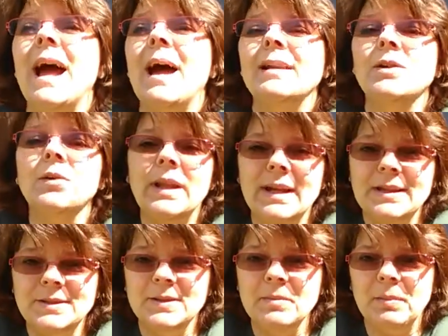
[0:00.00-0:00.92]
I don't
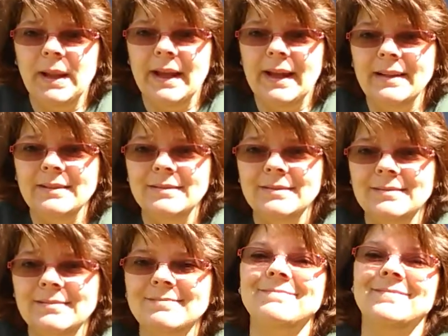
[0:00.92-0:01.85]
like to complain.
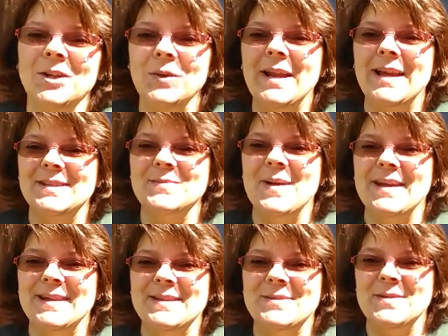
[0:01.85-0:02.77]
Don't ask my
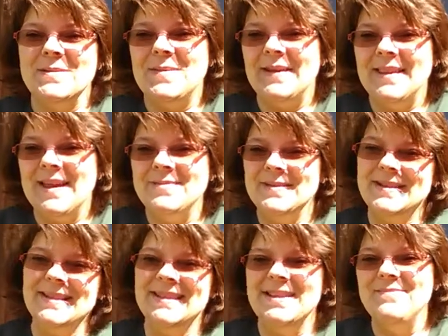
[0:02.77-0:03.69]
husband about that
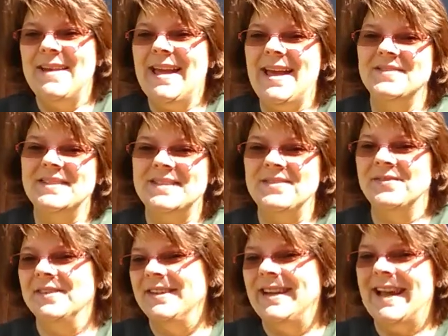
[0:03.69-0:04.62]
because he may have a
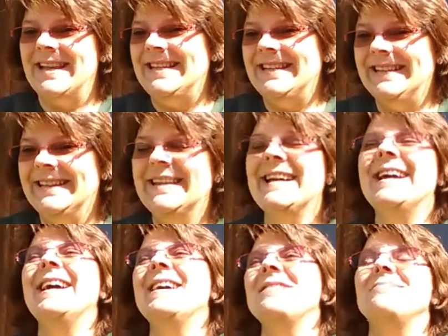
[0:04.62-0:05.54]
different idea.
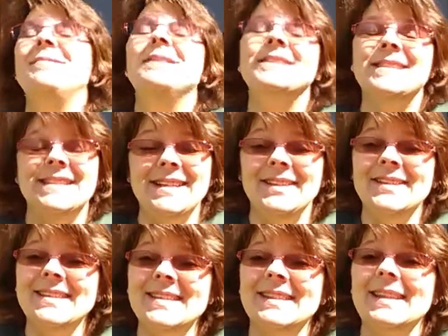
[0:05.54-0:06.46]
But
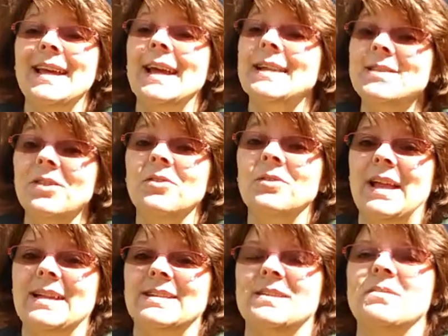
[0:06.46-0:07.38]
seriously, I don't
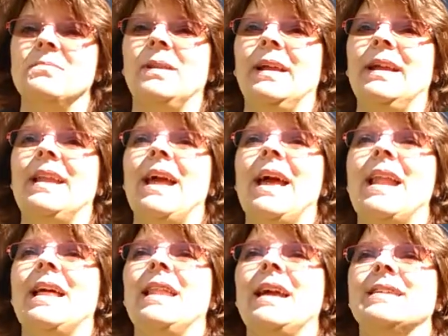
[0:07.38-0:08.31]
like to complain,
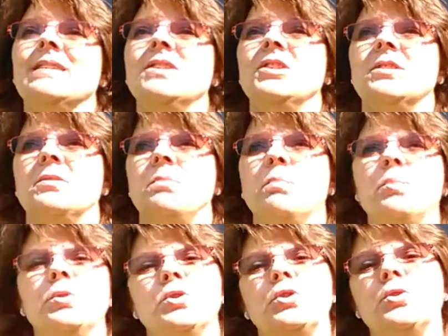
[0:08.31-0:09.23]
and I like to just
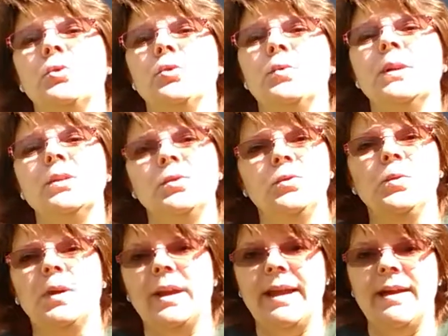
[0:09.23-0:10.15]
push through and do
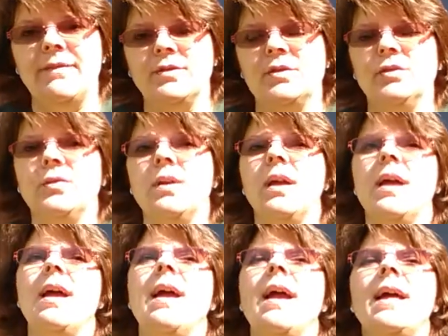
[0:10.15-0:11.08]
what I have to do.
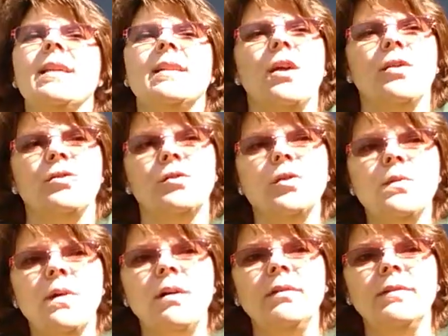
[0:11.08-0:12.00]
Now,
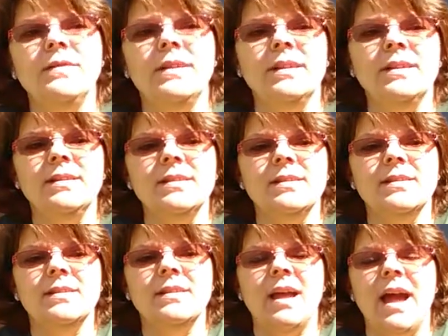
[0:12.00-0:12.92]
through all of
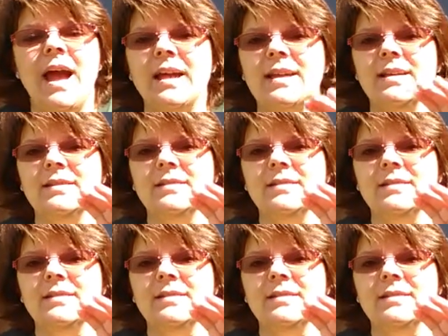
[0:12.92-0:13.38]
this, you